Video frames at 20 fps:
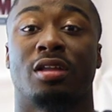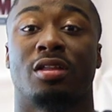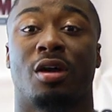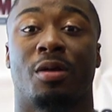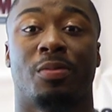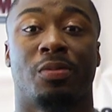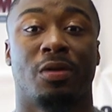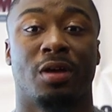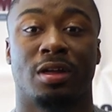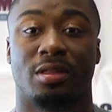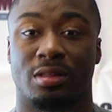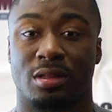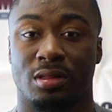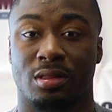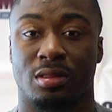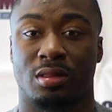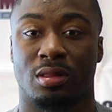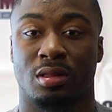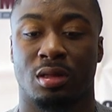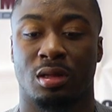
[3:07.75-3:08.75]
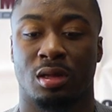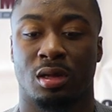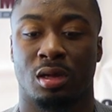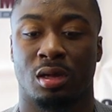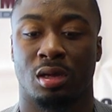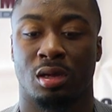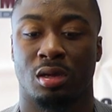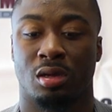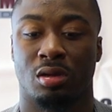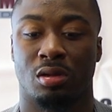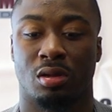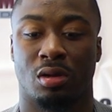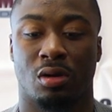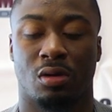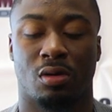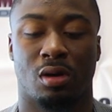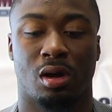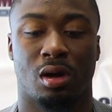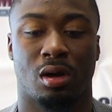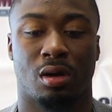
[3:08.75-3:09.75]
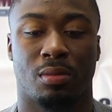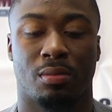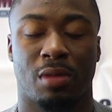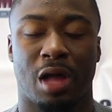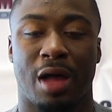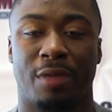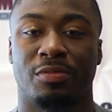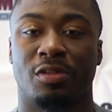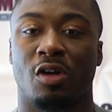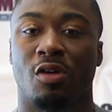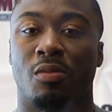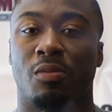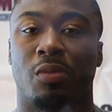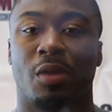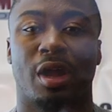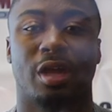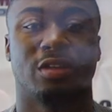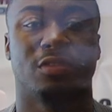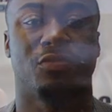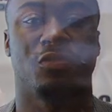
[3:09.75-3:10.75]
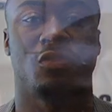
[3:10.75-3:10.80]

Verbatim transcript: in our presence. You know, uh, I've known Brandon